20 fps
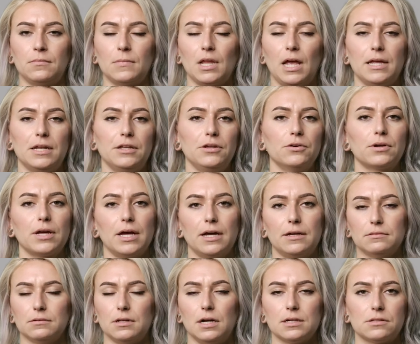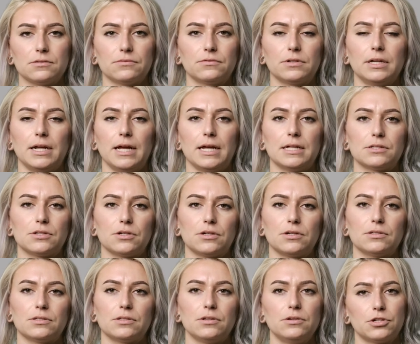And you'll get lots of good
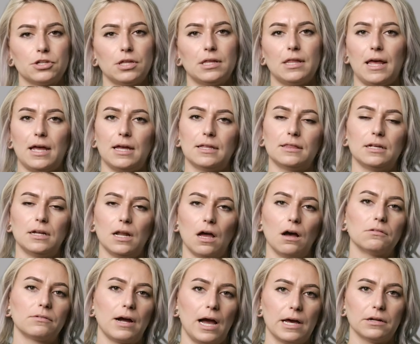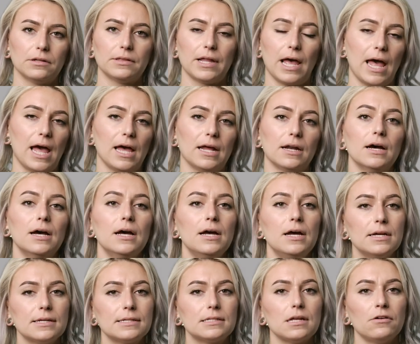answers. Usually they hit the nail right on the head.
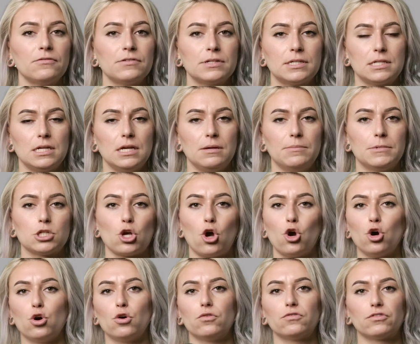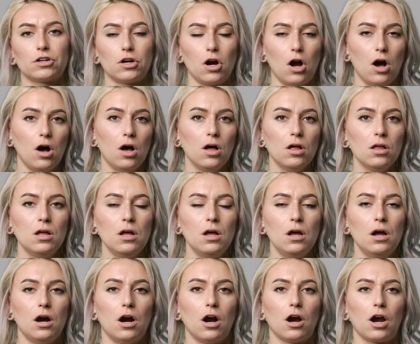Self-esteem is overall
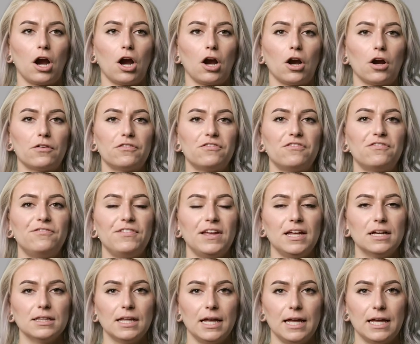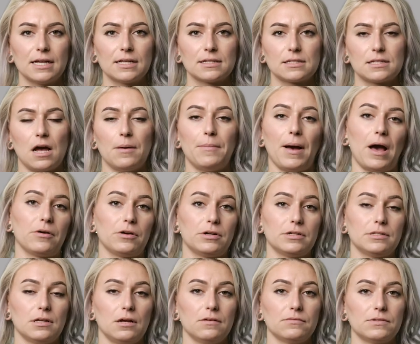our feelings about
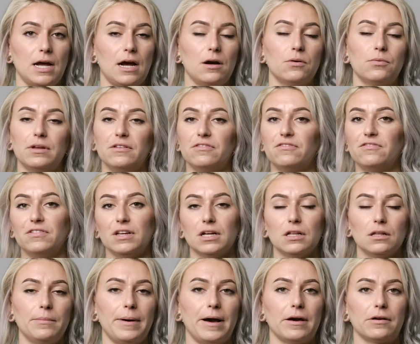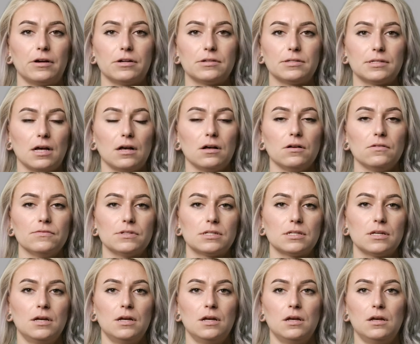ourselves, how we feel about
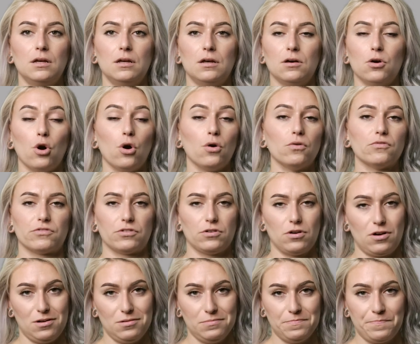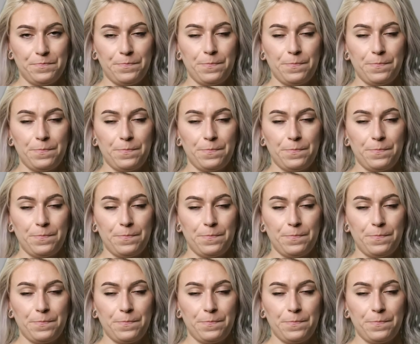ourselves overall.